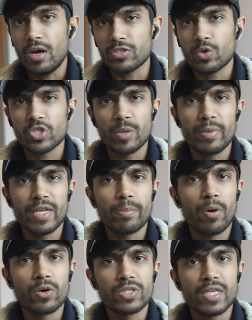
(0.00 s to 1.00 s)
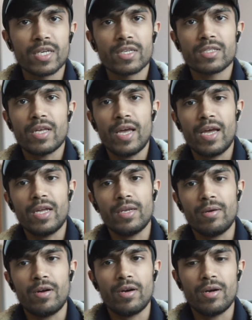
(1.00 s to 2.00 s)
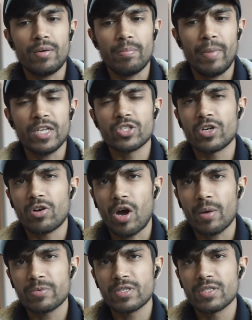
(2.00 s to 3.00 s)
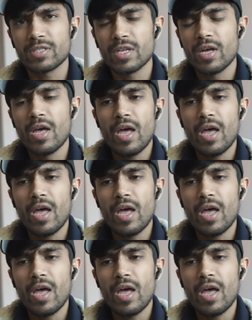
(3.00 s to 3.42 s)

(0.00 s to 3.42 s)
social media postings, and mentor options.